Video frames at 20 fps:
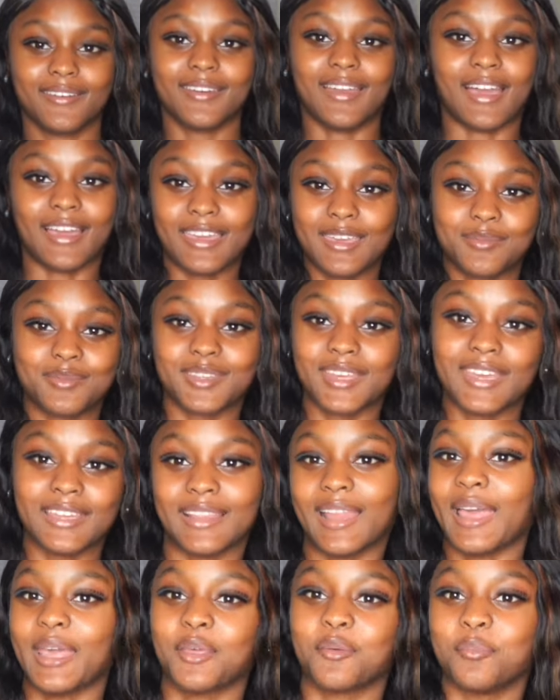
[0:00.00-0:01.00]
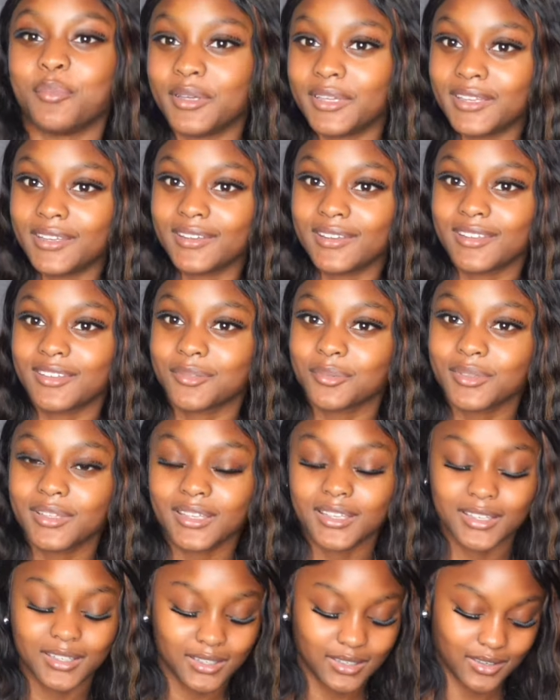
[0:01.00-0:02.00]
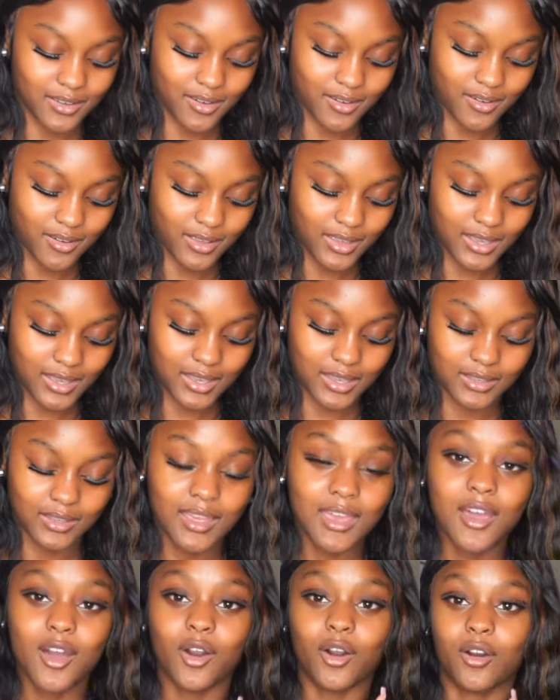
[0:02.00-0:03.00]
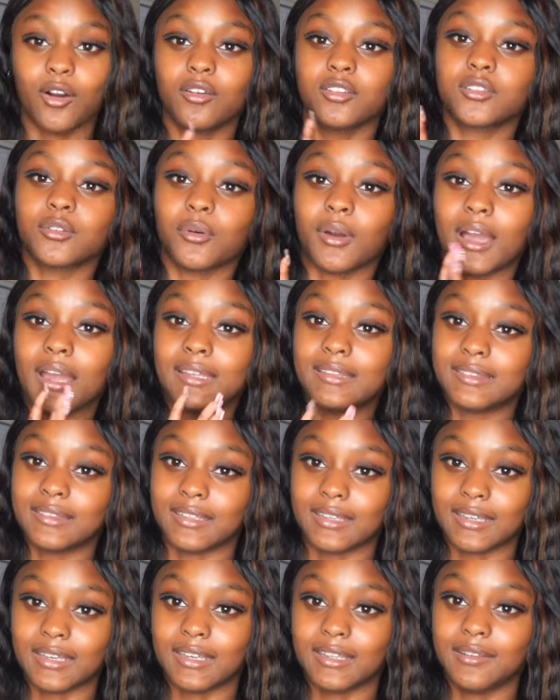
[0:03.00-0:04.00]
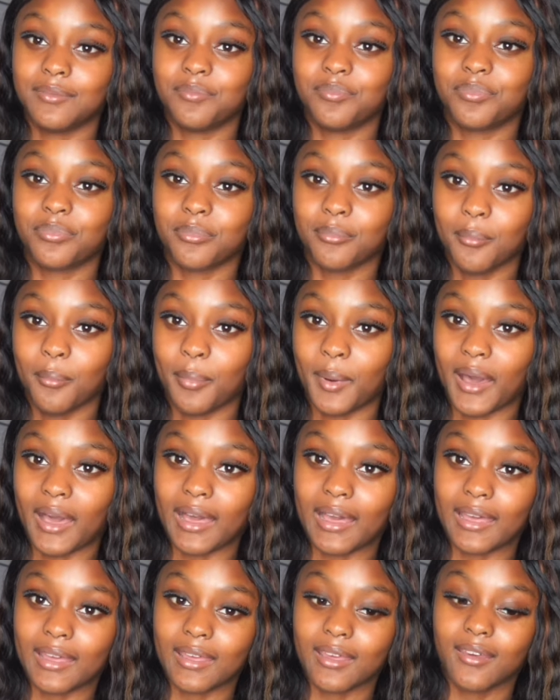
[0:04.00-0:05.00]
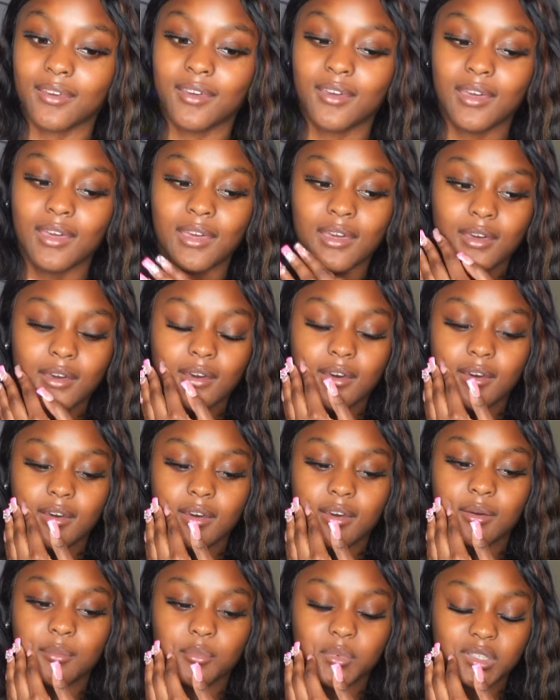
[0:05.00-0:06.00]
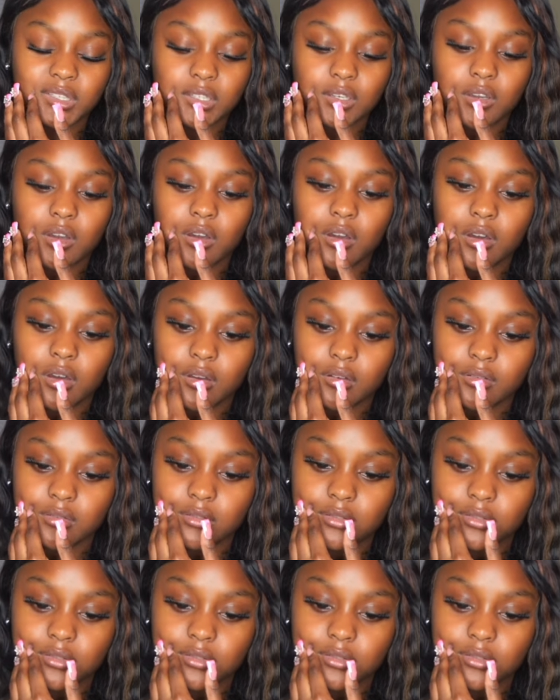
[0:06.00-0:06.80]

I keep saying like, but it's really good, y'all. And also, I did buy, what's it called?